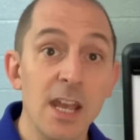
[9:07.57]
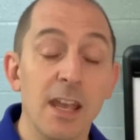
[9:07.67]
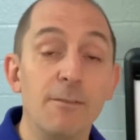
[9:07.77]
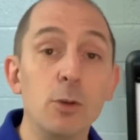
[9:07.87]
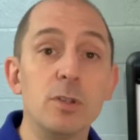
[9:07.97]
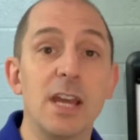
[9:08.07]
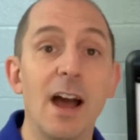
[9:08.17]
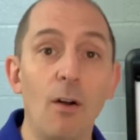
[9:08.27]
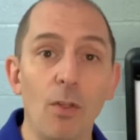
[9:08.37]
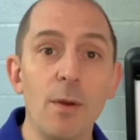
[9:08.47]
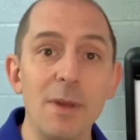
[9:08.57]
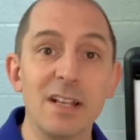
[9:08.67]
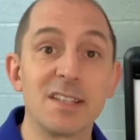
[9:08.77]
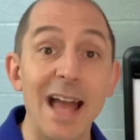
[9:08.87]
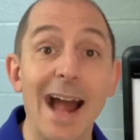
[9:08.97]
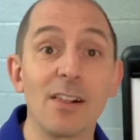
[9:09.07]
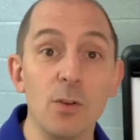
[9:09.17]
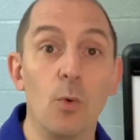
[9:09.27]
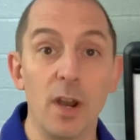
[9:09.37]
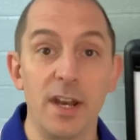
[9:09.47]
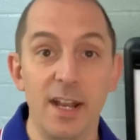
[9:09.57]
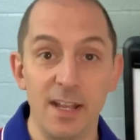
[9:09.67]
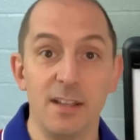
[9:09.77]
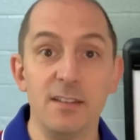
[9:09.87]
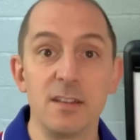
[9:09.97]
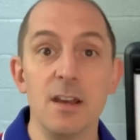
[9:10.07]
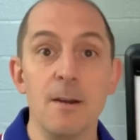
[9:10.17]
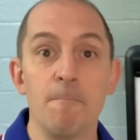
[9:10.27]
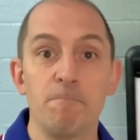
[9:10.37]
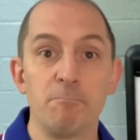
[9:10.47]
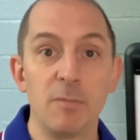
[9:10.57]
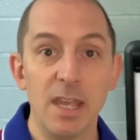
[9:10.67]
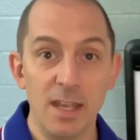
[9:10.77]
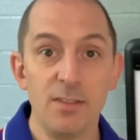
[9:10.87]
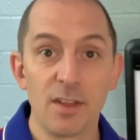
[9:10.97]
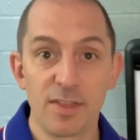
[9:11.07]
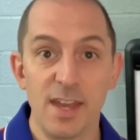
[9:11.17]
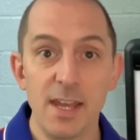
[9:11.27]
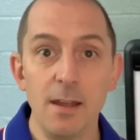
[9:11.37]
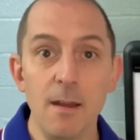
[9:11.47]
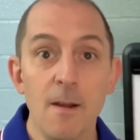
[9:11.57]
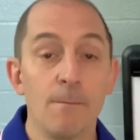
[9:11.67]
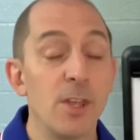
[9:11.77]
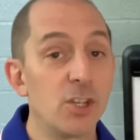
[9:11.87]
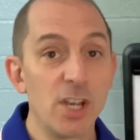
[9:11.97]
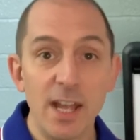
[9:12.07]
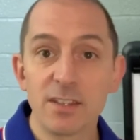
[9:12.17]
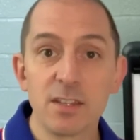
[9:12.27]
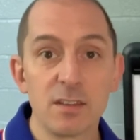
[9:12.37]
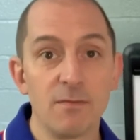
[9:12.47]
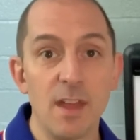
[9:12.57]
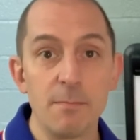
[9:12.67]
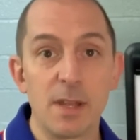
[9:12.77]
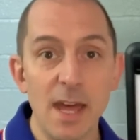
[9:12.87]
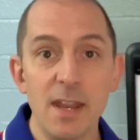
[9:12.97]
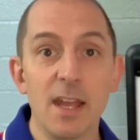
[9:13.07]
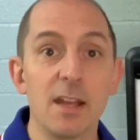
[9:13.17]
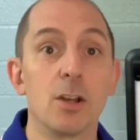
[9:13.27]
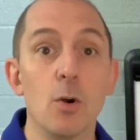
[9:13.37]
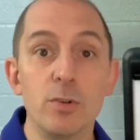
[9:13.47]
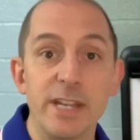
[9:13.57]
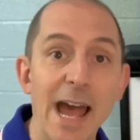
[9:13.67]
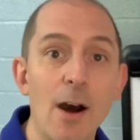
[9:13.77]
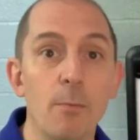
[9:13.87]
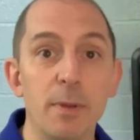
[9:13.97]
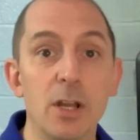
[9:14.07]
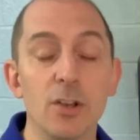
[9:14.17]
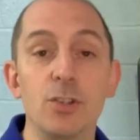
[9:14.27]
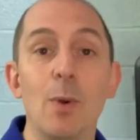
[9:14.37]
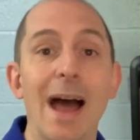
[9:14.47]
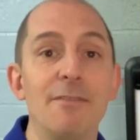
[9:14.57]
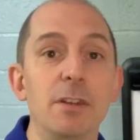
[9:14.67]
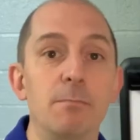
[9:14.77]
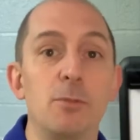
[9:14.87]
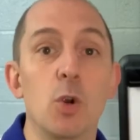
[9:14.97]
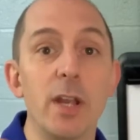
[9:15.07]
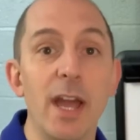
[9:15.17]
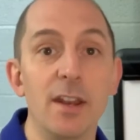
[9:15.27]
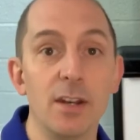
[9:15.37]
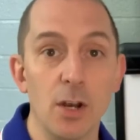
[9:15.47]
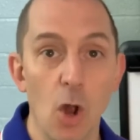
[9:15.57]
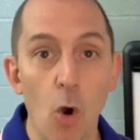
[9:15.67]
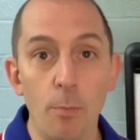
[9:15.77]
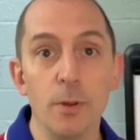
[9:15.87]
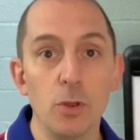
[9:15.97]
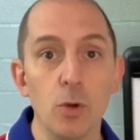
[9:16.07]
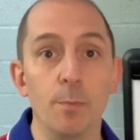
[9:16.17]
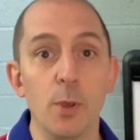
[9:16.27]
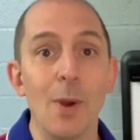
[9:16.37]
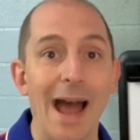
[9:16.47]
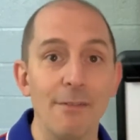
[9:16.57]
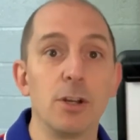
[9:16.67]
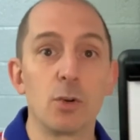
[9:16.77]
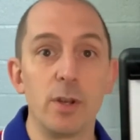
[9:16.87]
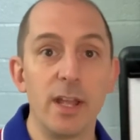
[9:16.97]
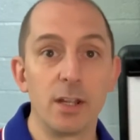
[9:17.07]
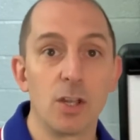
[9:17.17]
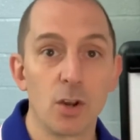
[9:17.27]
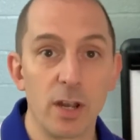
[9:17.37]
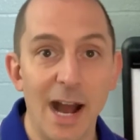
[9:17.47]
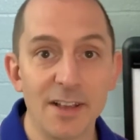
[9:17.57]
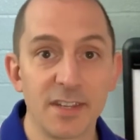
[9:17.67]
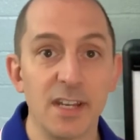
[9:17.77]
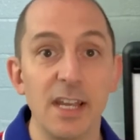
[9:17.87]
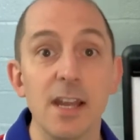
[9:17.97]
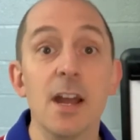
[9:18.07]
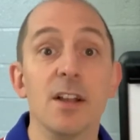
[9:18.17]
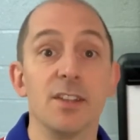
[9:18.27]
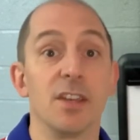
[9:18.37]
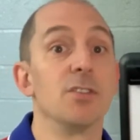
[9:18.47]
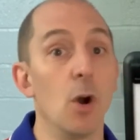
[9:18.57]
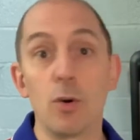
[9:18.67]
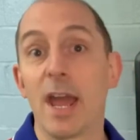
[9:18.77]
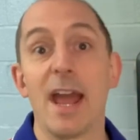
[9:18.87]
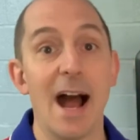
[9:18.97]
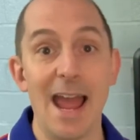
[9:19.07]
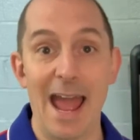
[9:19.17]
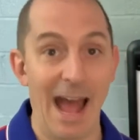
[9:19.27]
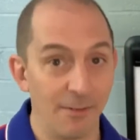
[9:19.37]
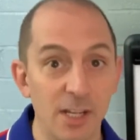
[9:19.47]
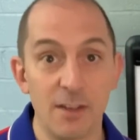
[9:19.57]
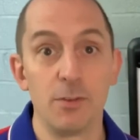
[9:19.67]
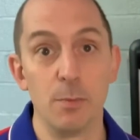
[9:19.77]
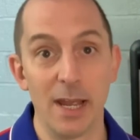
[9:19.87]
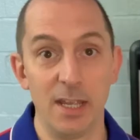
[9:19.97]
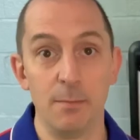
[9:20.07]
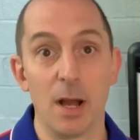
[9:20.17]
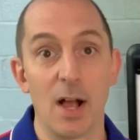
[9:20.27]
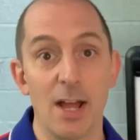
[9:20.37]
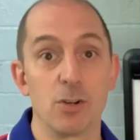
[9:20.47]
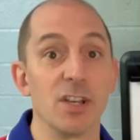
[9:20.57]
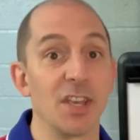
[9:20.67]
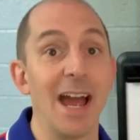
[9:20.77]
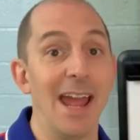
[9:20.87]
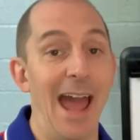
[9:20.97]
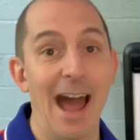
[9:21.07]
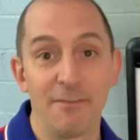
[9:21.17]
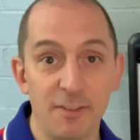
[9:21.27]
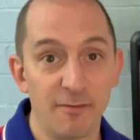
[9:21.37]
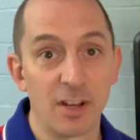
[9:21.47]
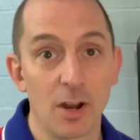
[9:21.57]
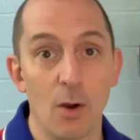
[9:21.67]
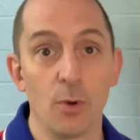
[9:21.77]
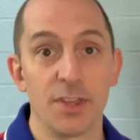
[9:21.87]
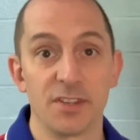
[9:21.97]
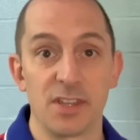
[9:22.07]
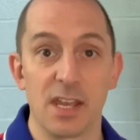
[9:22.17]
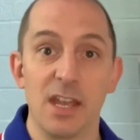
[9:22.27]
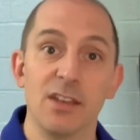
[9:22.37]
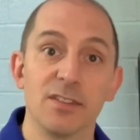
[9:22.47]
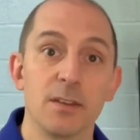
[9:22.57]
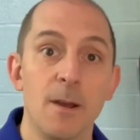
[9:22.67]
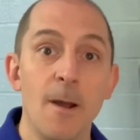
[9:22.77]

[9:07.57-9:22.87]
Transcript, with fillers: If you tell them exactly what it is, in the thing, the chances of them getting it go down because you haven't created an open loop. You haven't created curiosity that says, okay, I have to give you my email address. I have to figure out what this thing is.